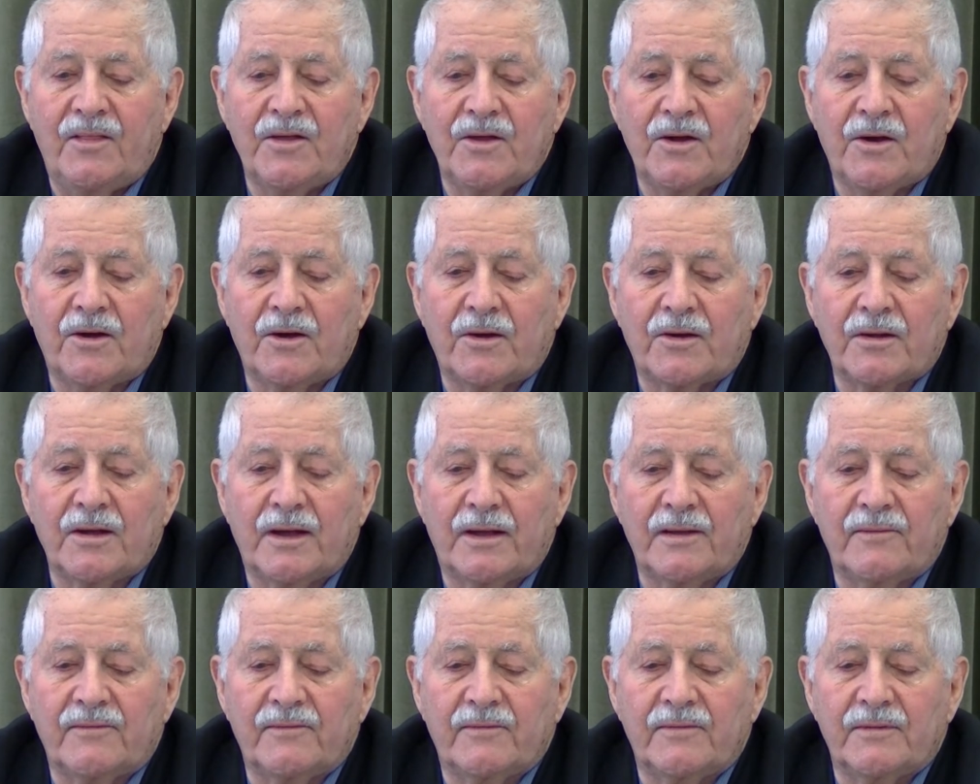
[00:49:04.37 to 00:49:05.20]
the
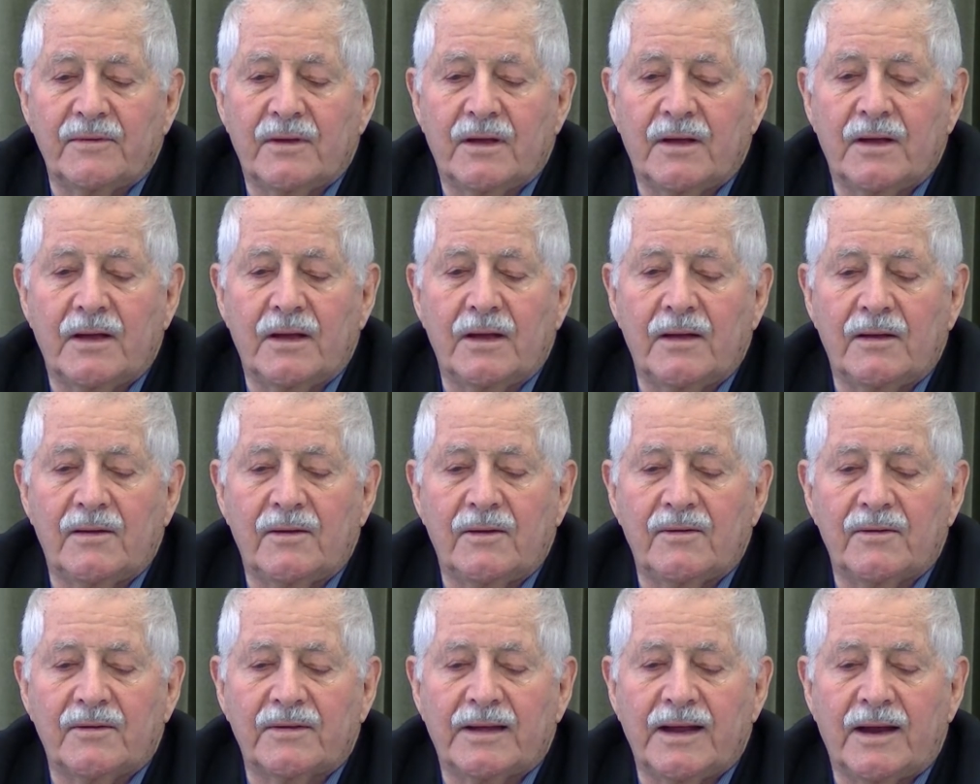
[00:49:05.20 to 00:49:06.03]
archive, uh,
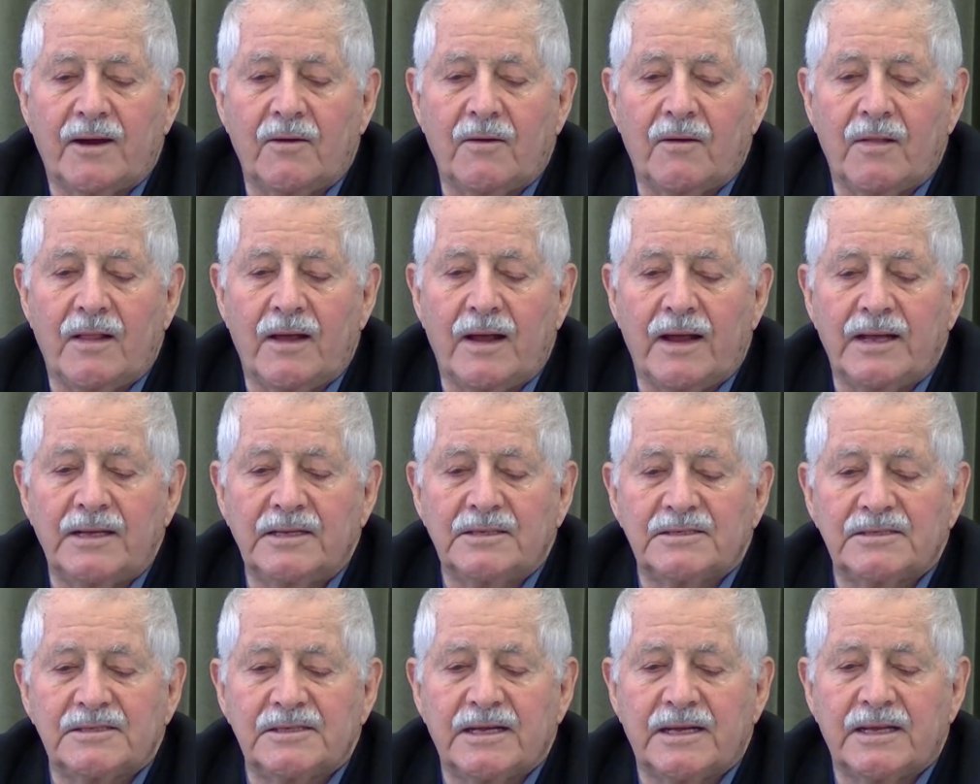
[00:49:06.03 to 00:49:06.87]

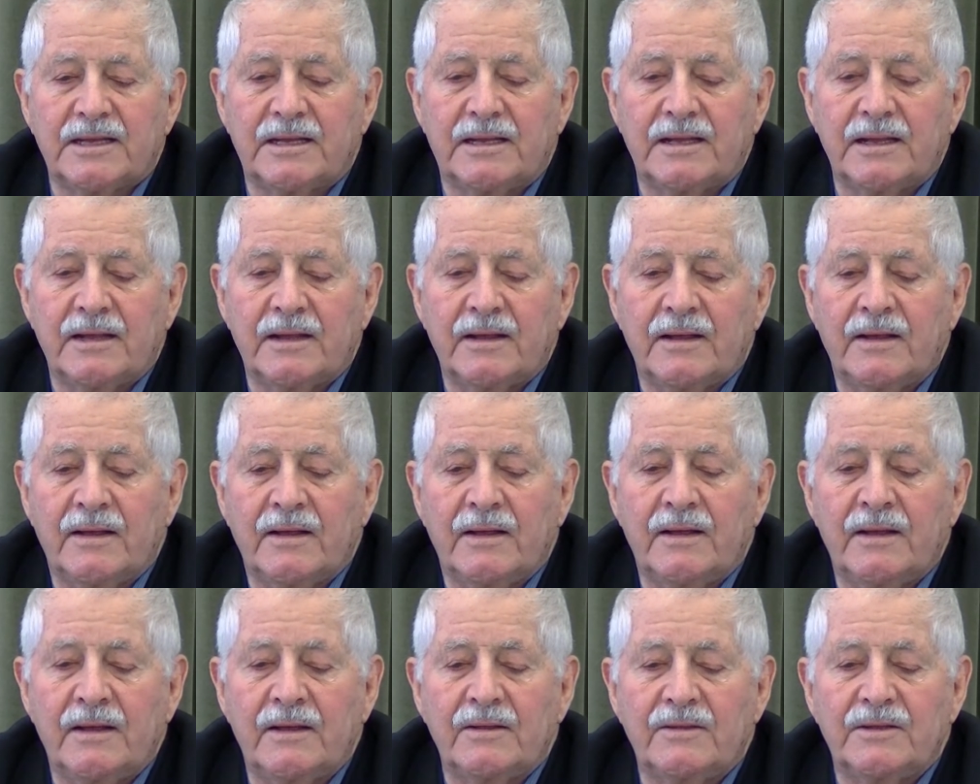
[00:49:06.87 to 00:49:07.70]
Caroline said,
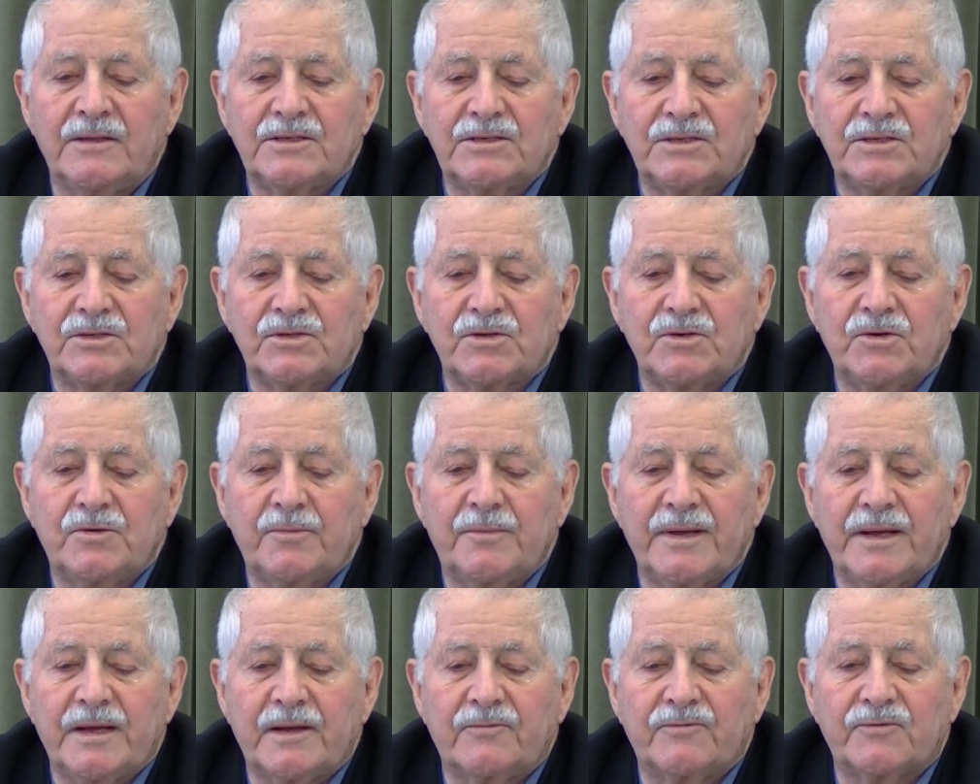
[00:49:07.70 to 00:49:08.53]
This is too
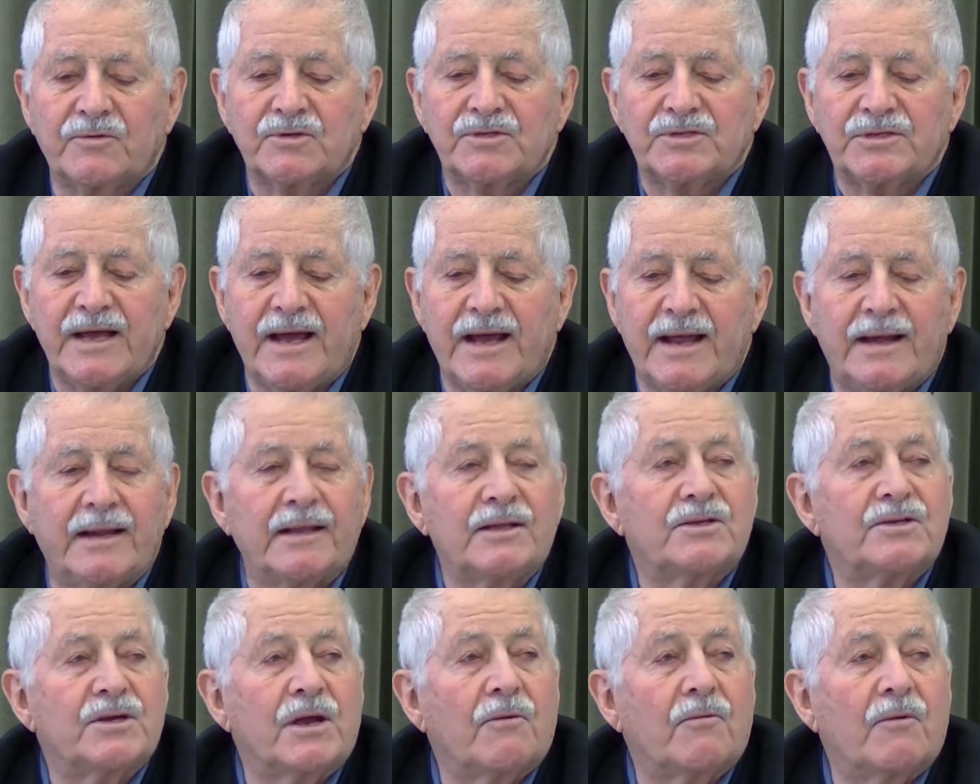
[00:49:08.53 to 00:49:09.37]
big for Saanich.